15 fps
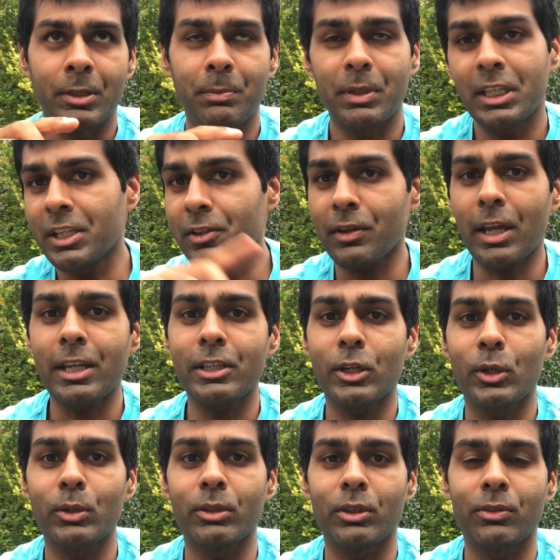but he ran
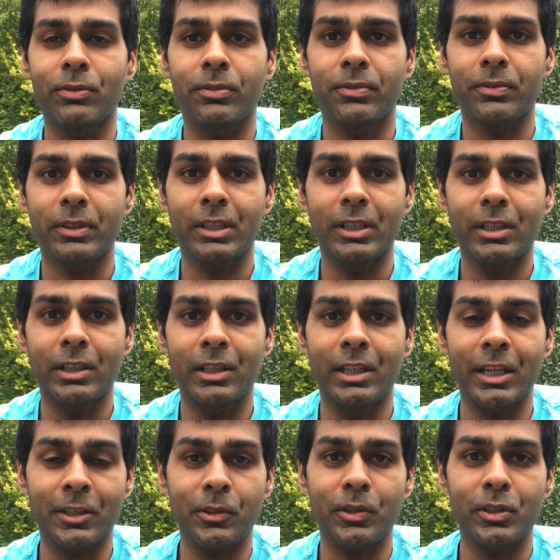out of
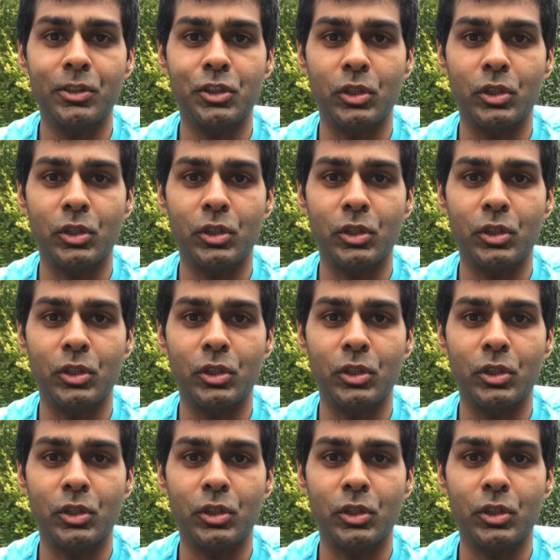electrical